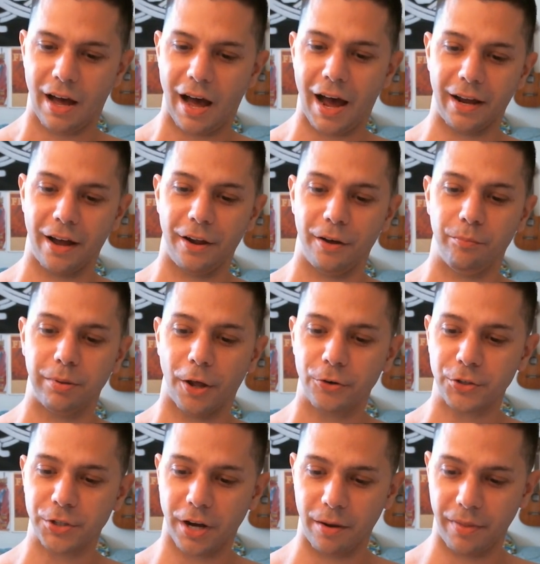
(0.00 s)
I got a
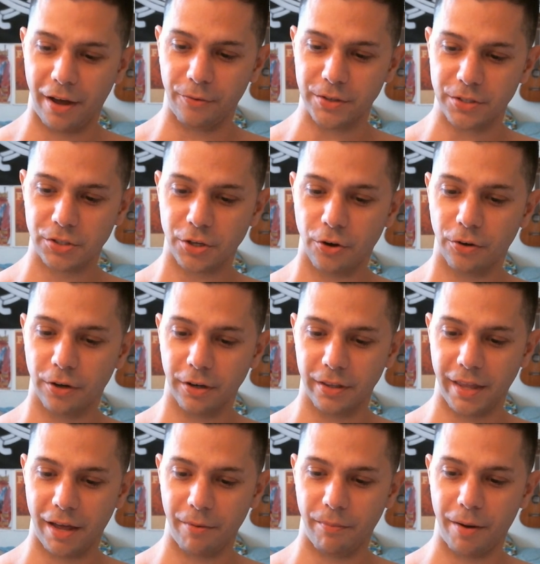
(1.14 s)
blowjob that was so good
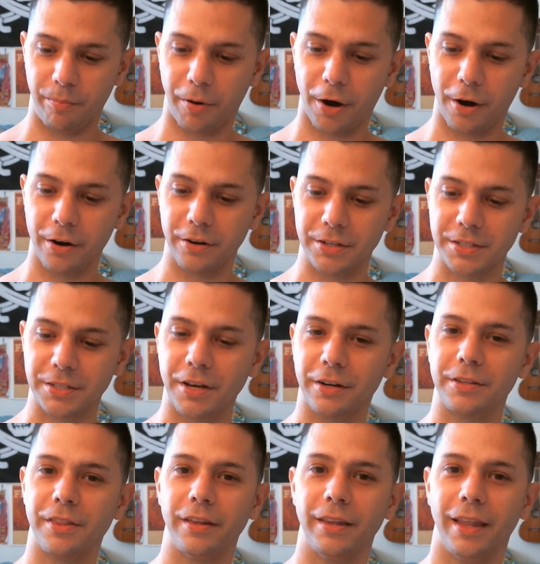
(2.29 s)
that my partner
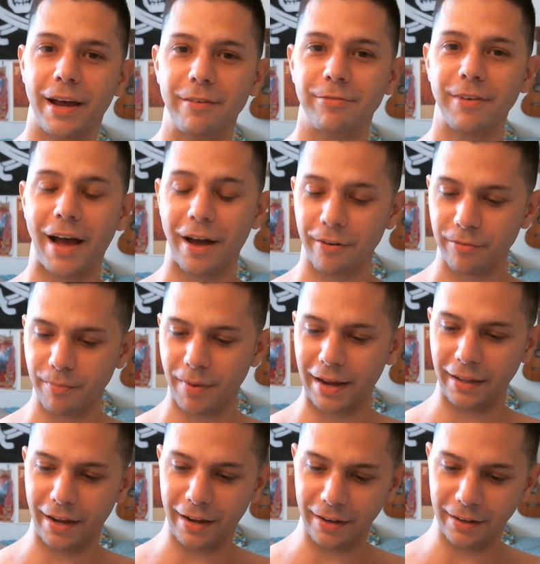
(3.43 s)
sucked the life out of my
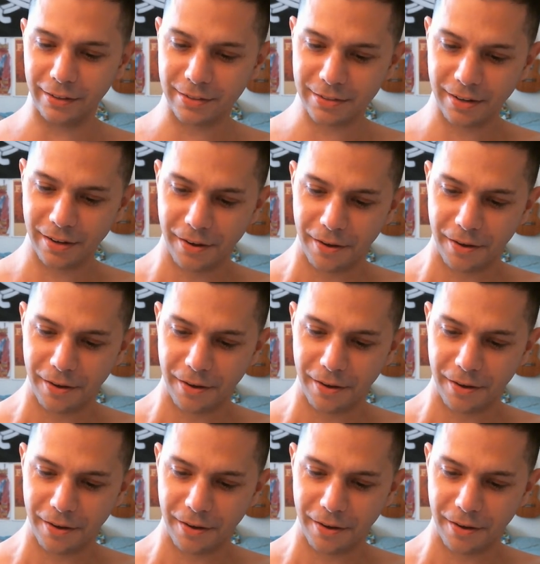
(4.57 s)
legs.